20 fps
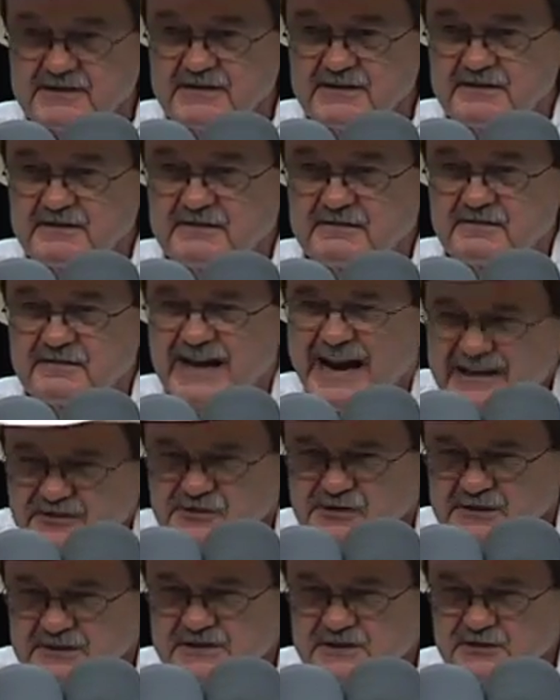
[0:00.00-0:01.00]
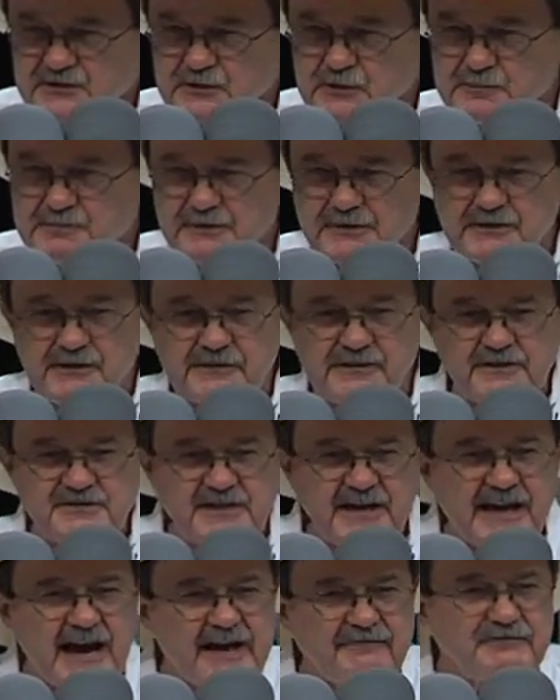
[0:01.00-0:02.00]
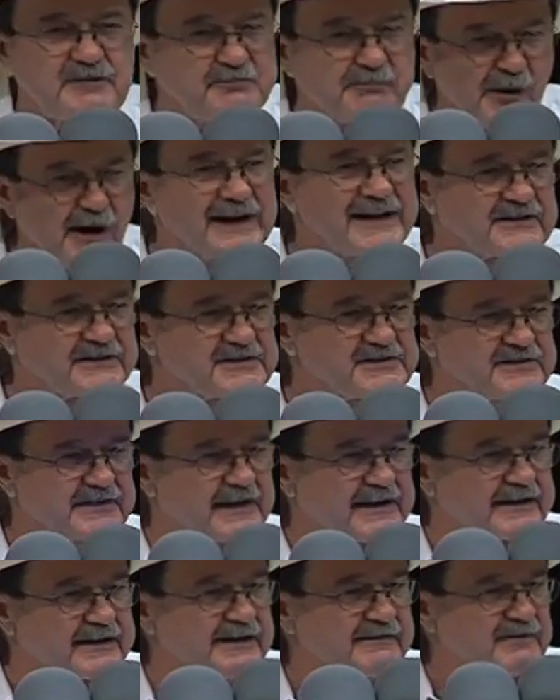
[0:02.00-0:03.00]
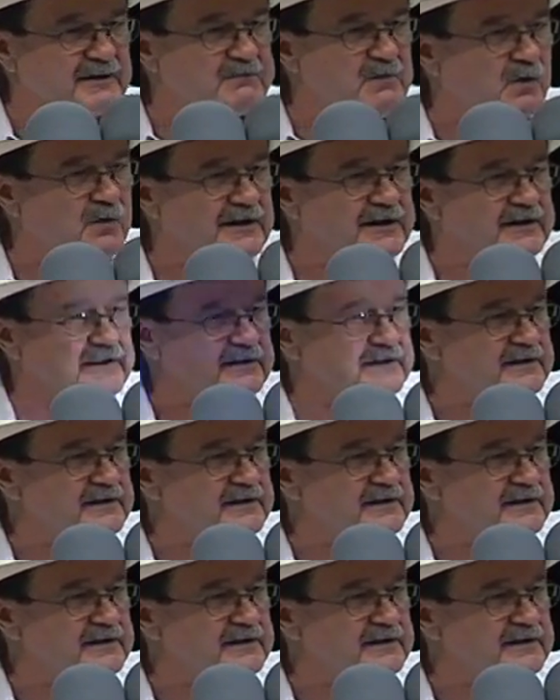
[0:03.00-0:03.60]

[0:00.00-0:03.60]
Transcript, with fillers: he naturally stupid or does he have to practice that every morning?